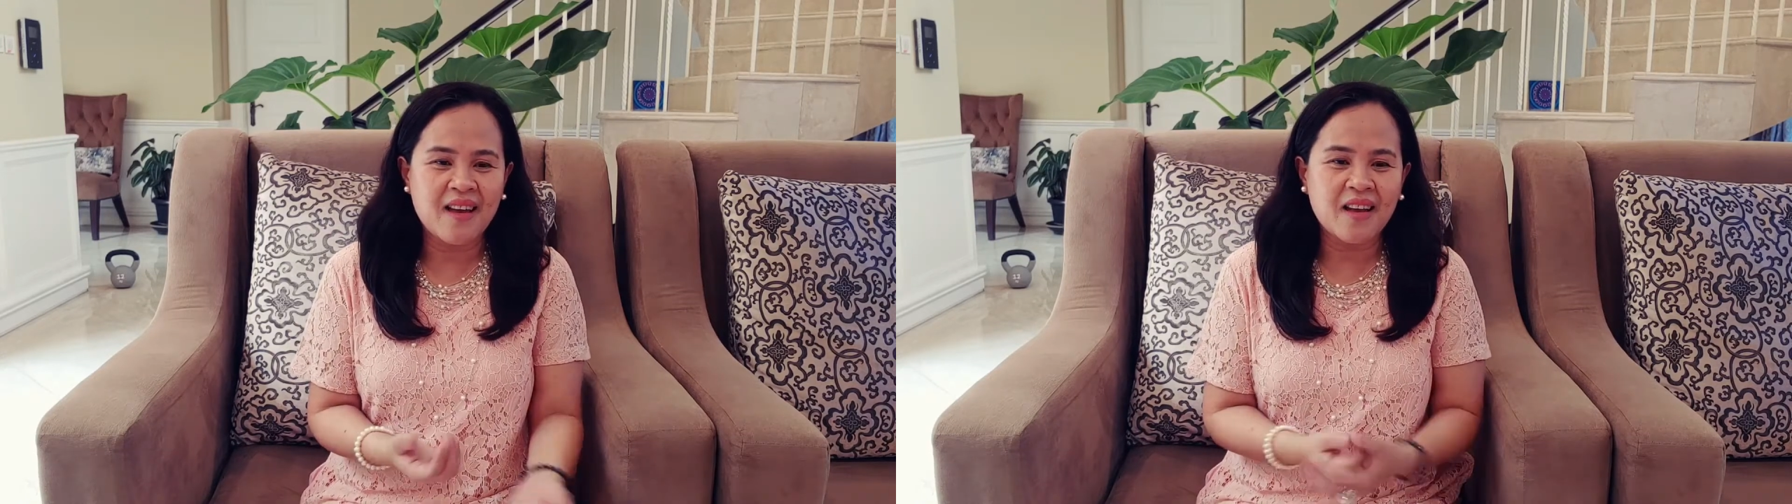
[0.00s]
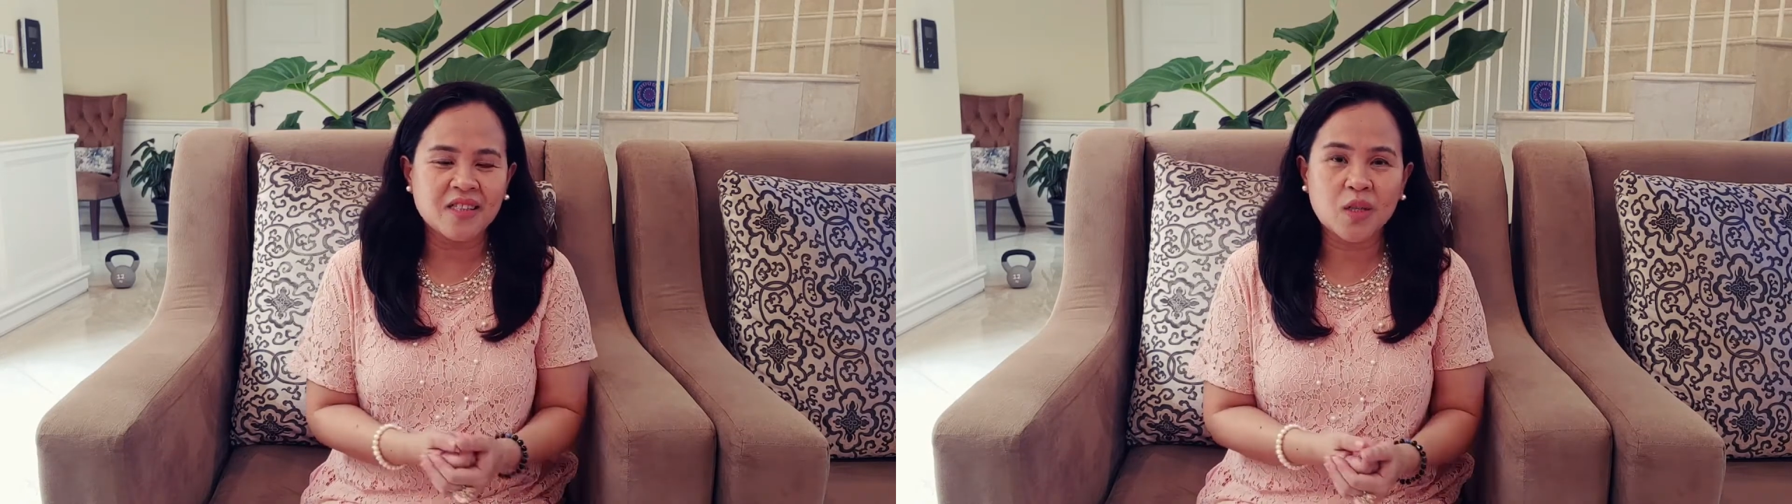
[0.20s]

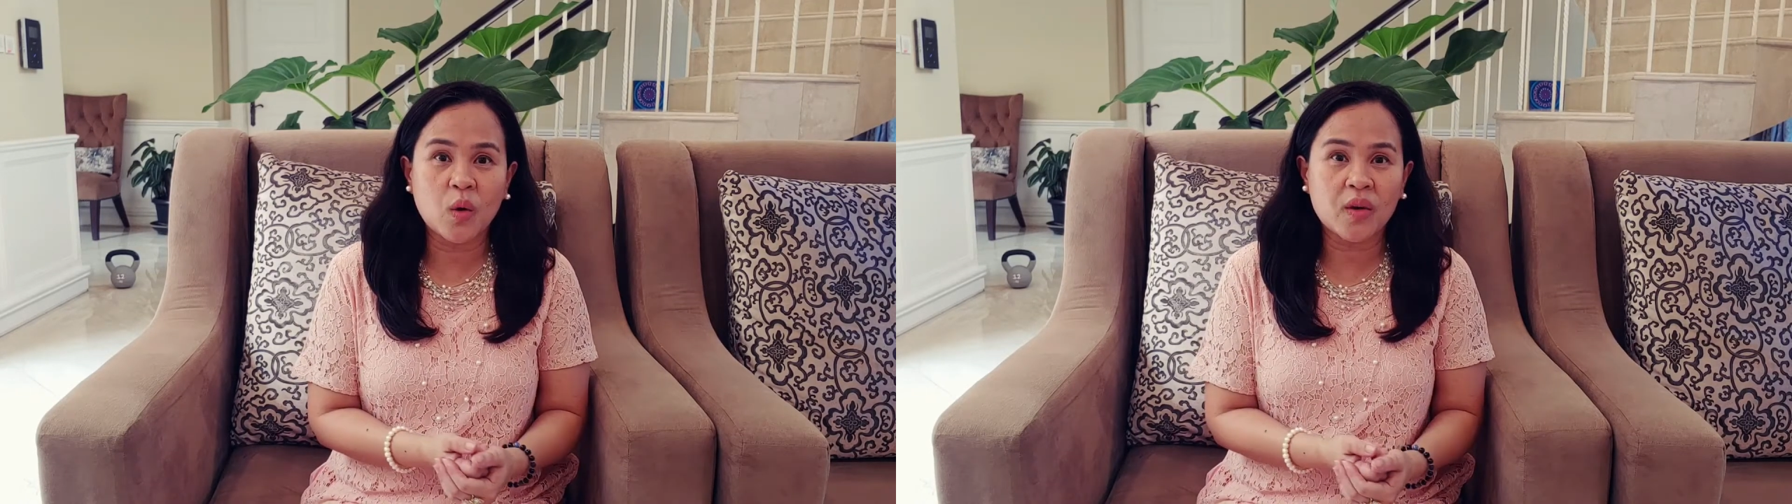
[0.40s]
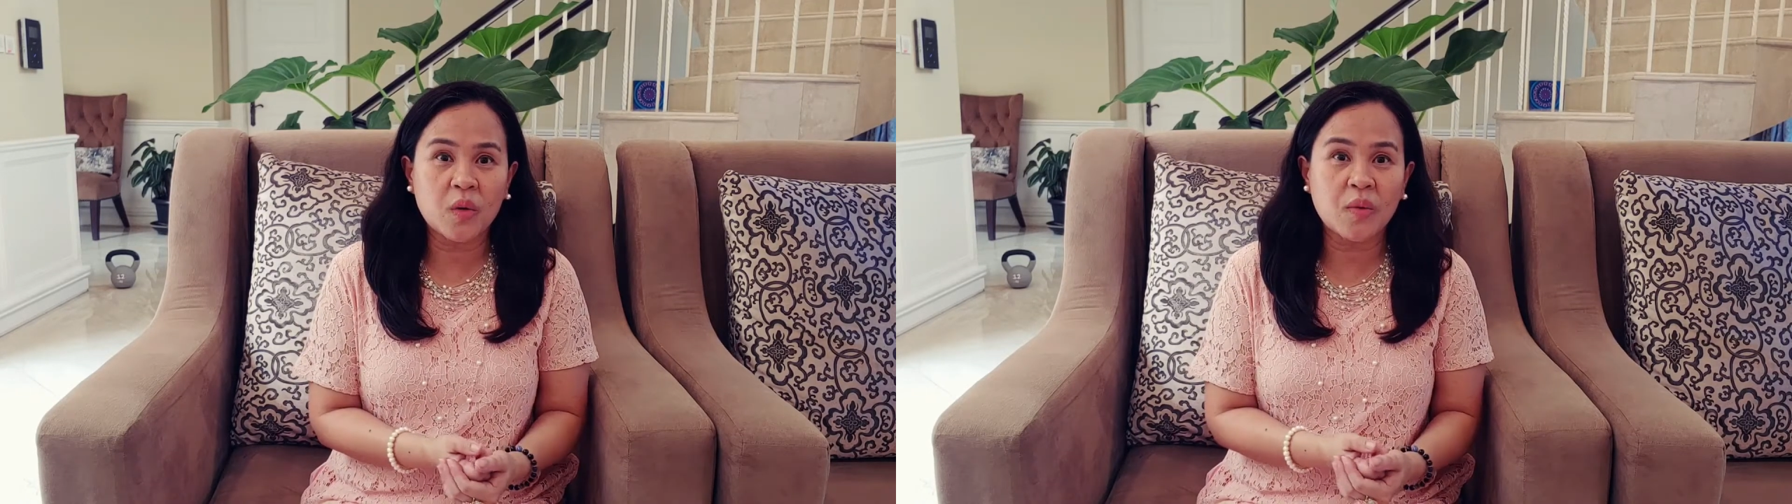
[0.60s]

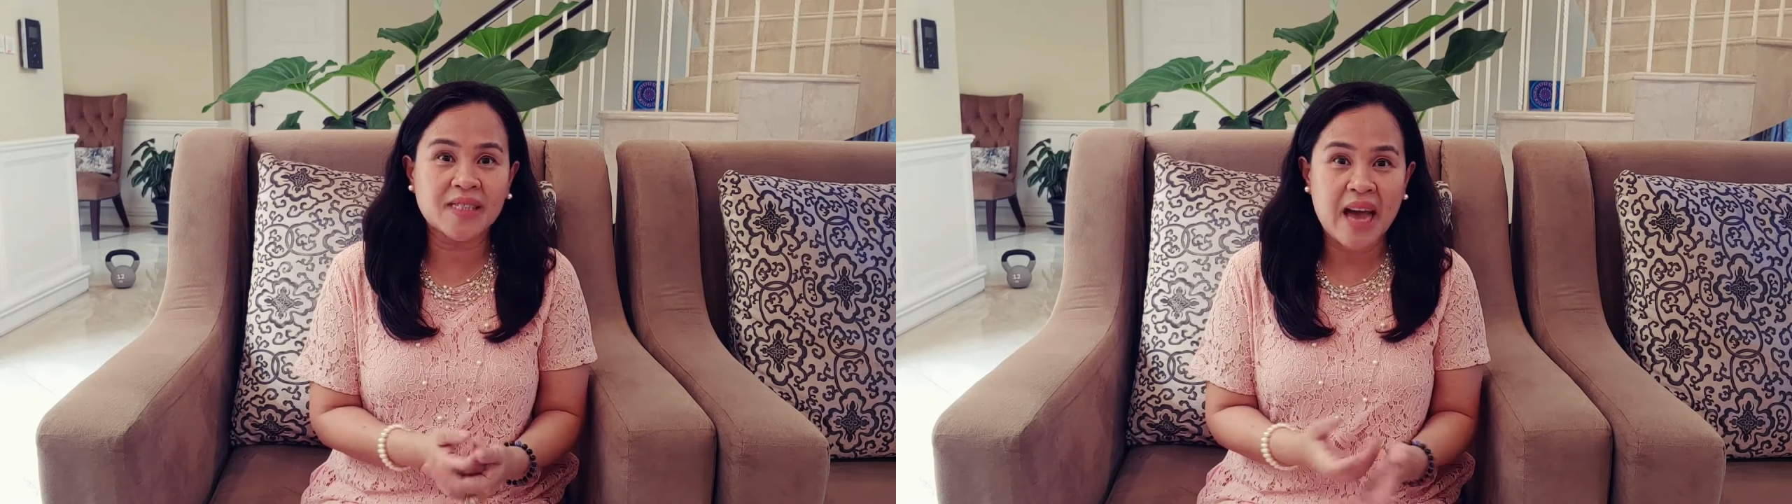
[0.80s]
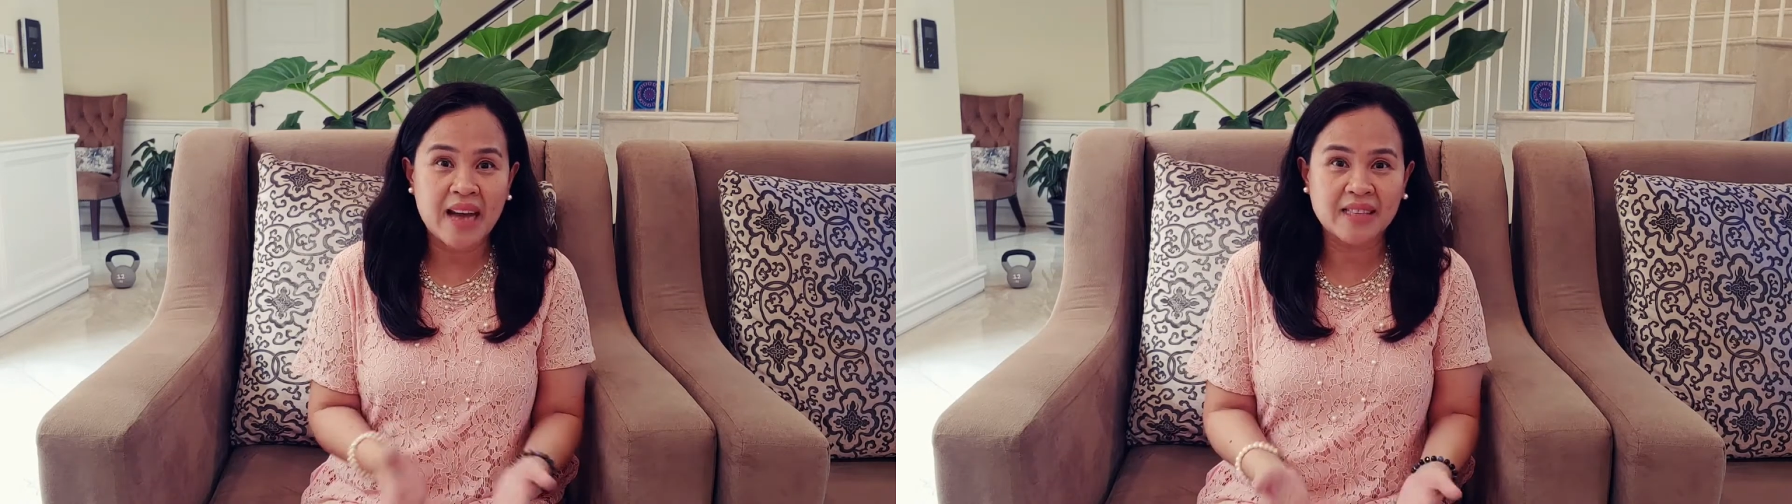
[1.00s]
So he was
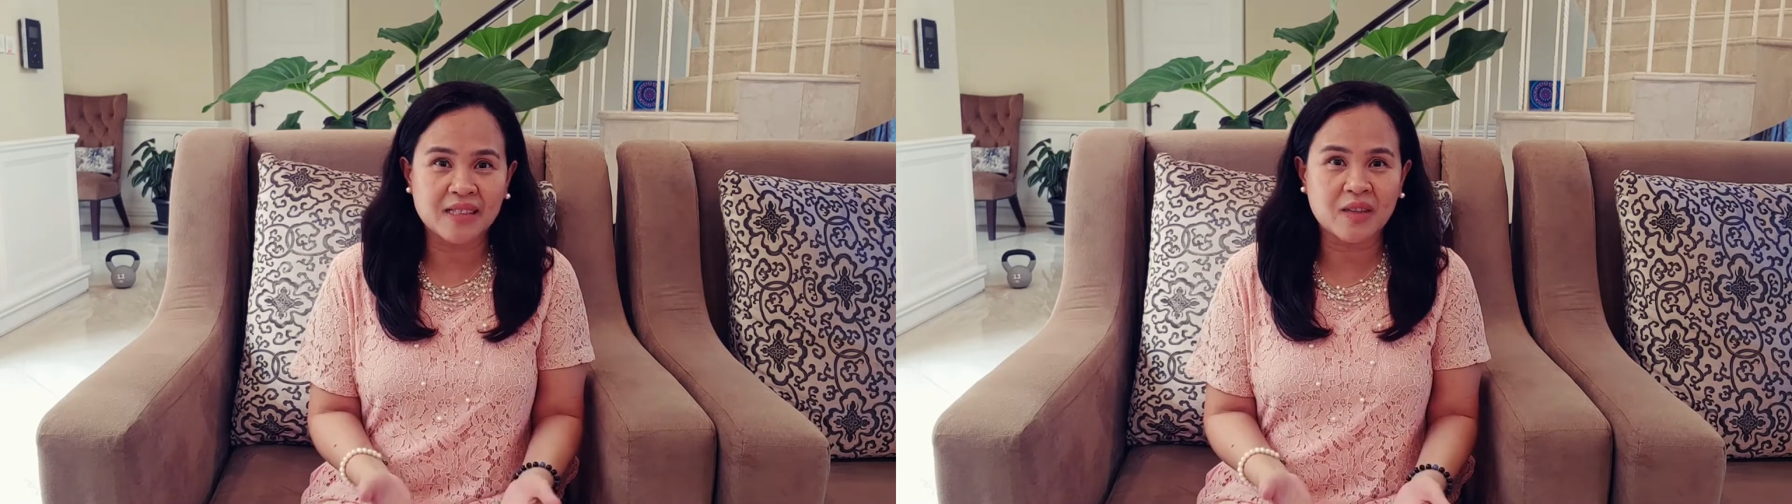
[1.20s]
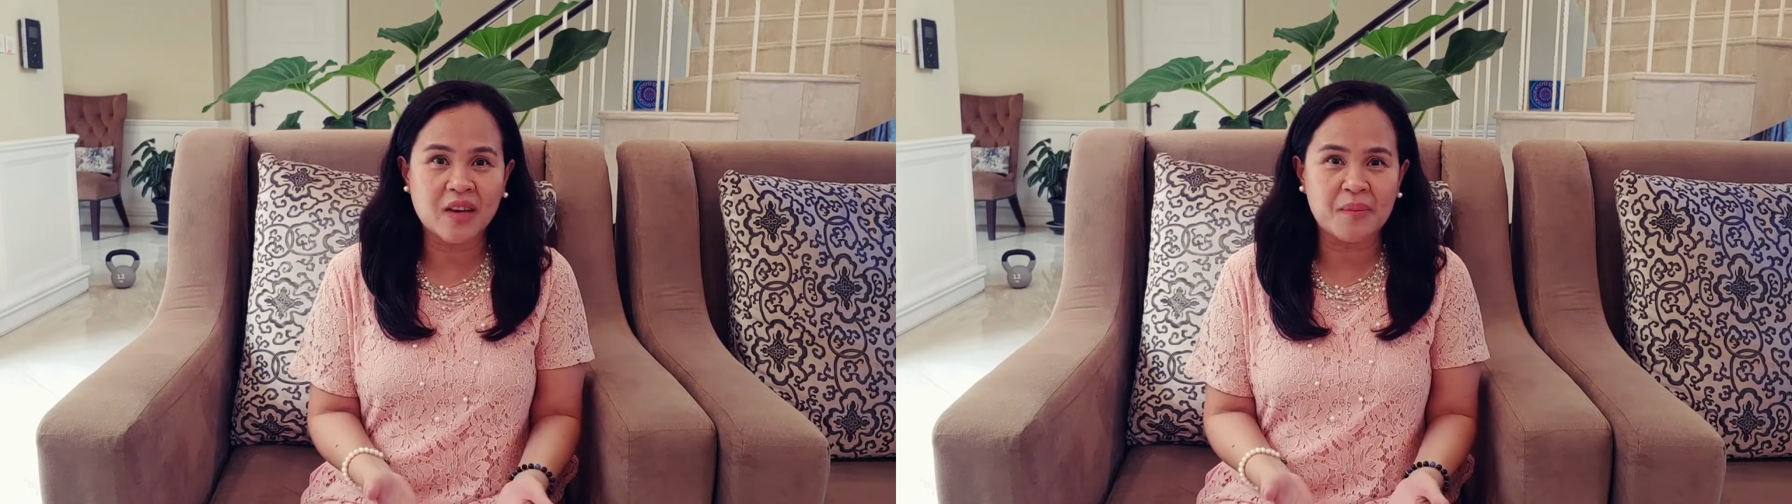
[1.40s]
asked
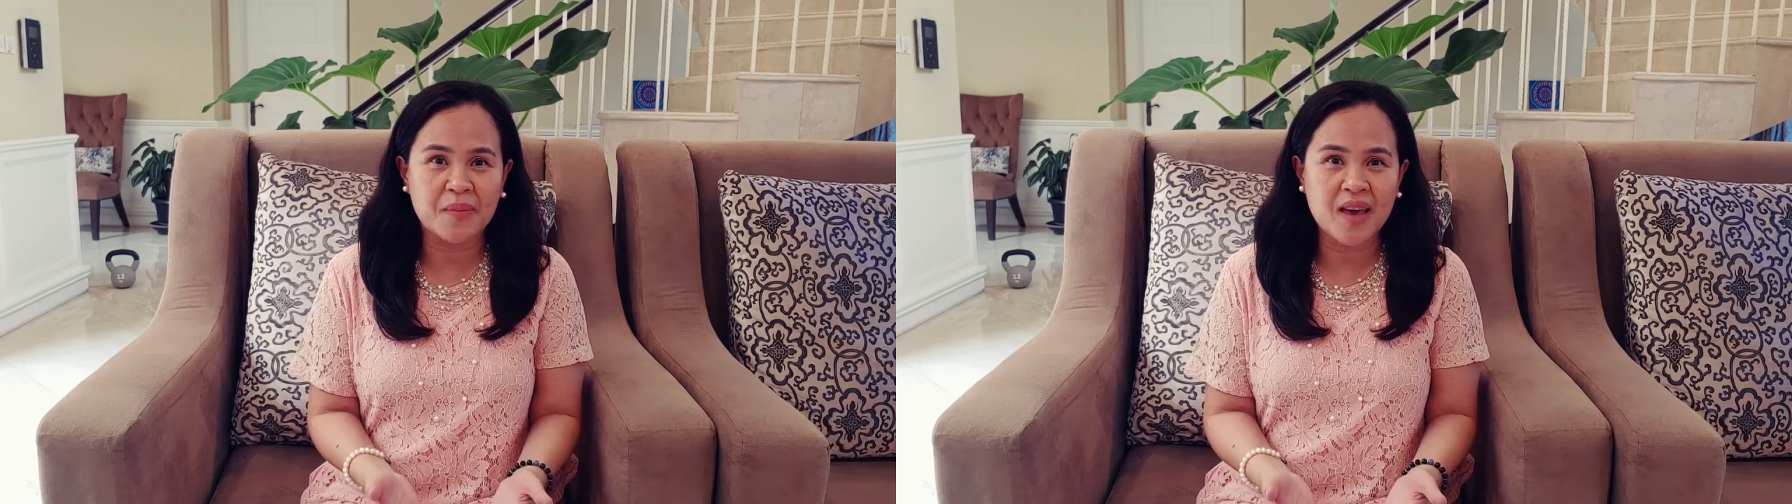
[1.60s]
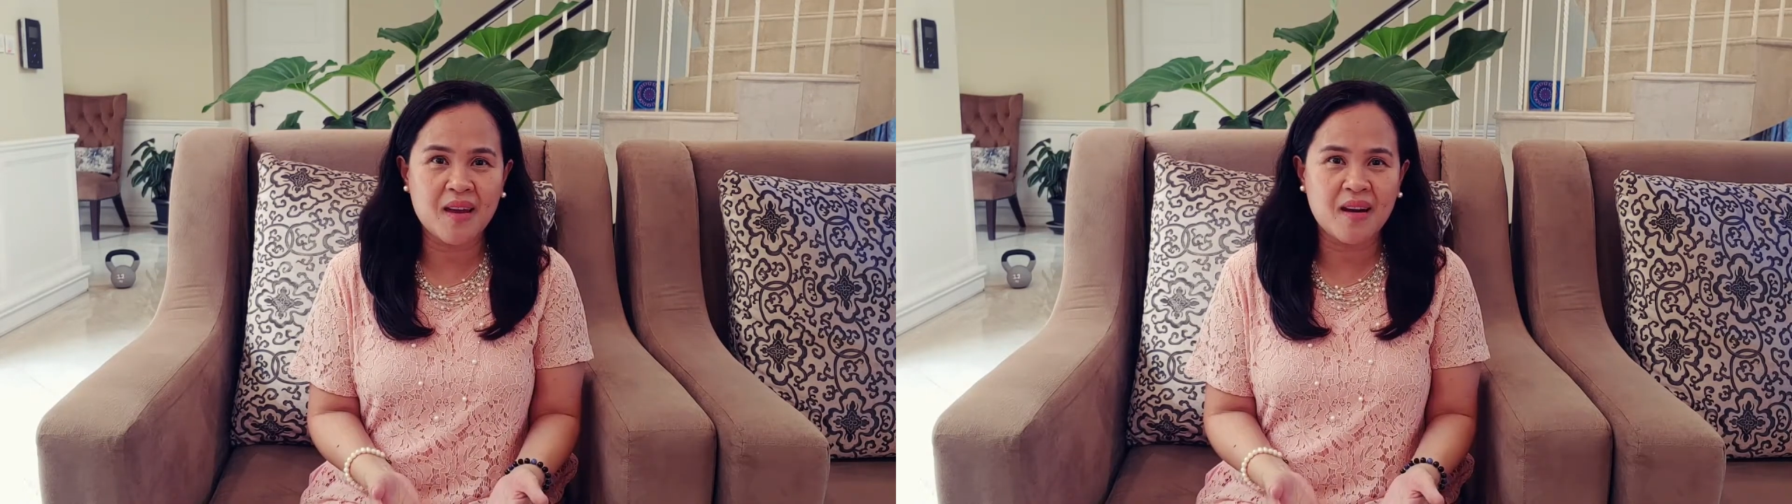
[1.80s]
to come
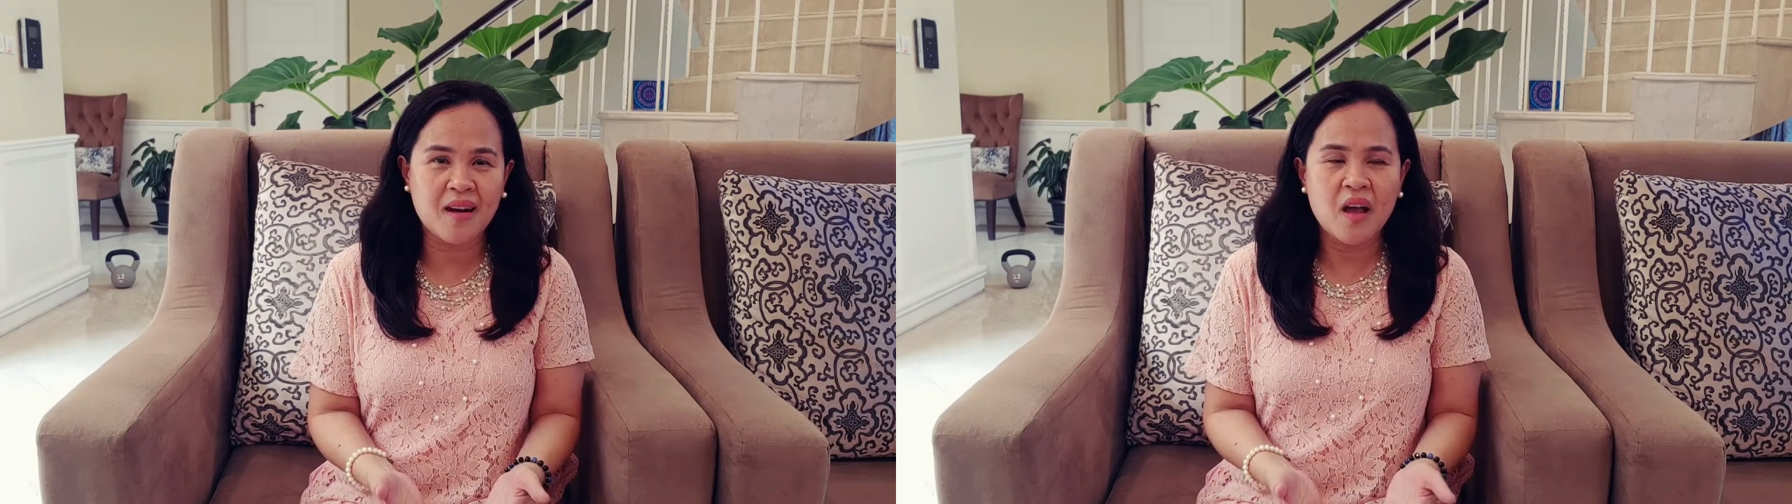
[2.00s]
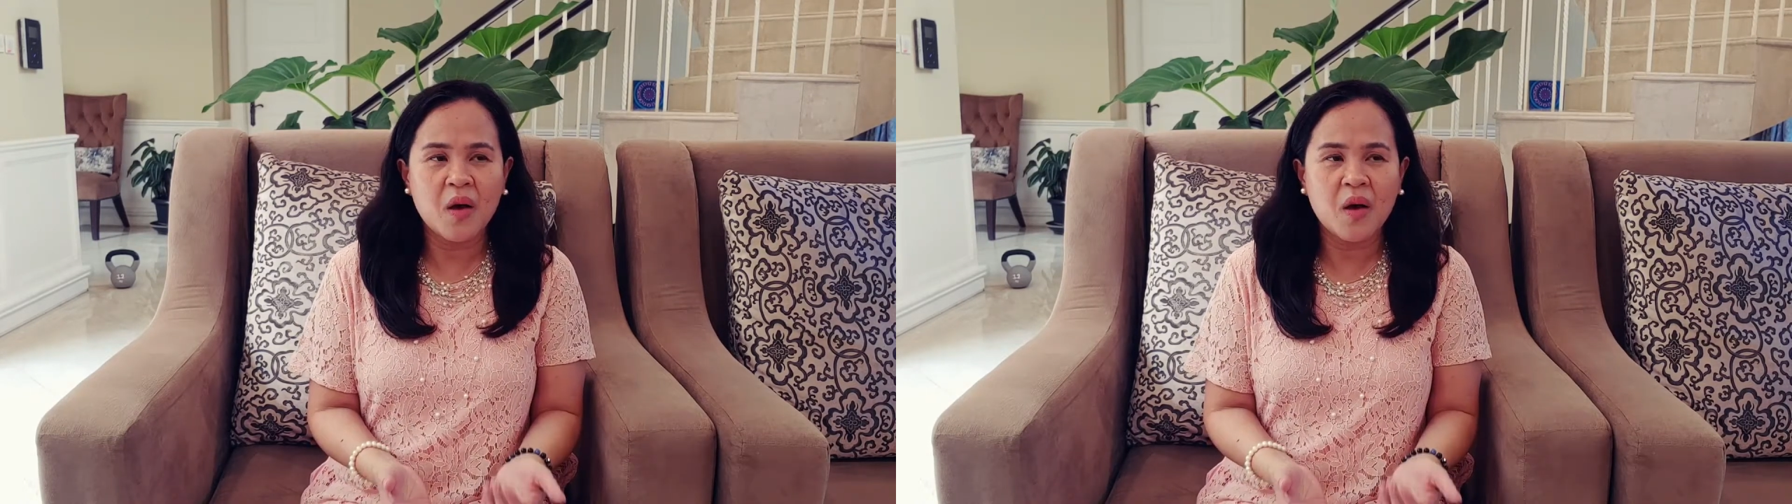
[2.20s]
here.